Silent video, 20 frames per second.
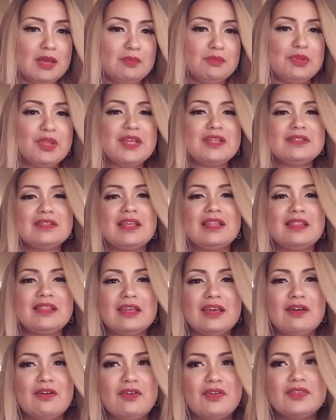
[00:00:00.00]
Plus, I
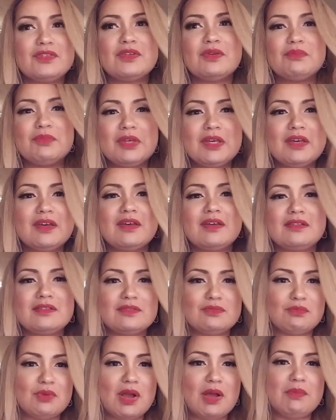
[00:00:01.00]
think also
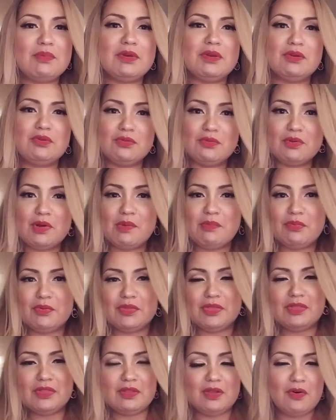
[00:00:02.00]
because Robbie grew up
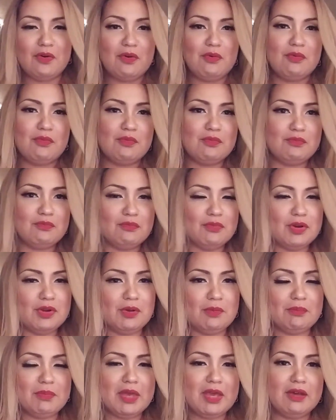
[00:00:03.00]
with no
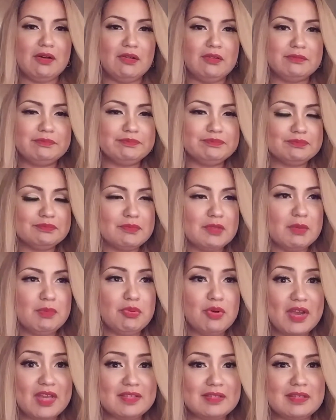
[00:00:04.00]
real male
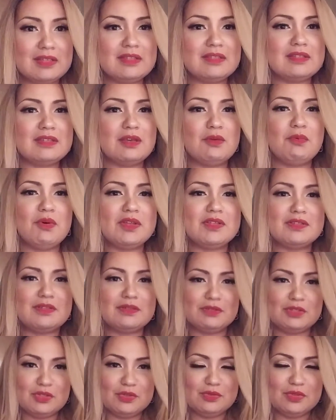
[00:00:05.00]
presence, he wants
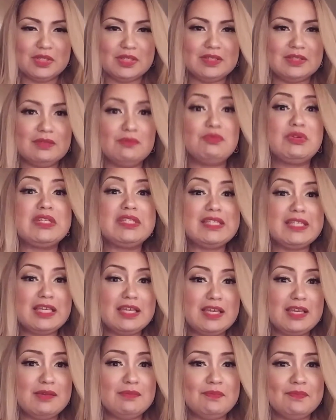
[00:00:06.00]
to do this and
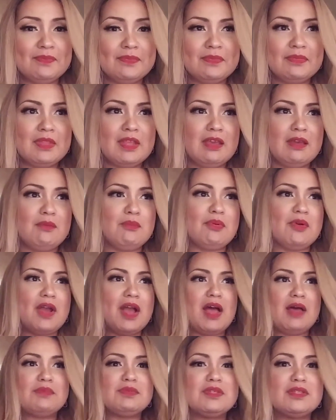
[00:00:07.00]
redeem
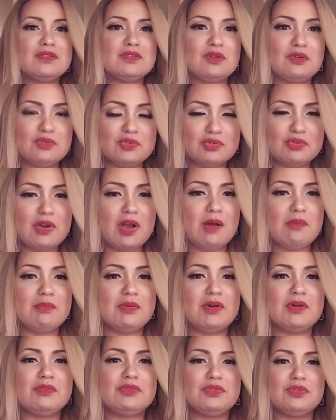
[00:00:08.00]
perhaps his own
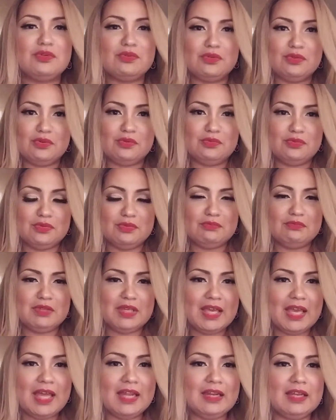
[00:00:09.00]
trauma through
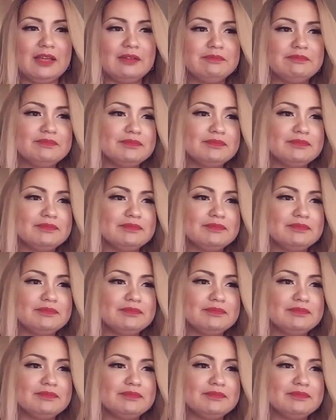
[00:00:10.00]
Kenny.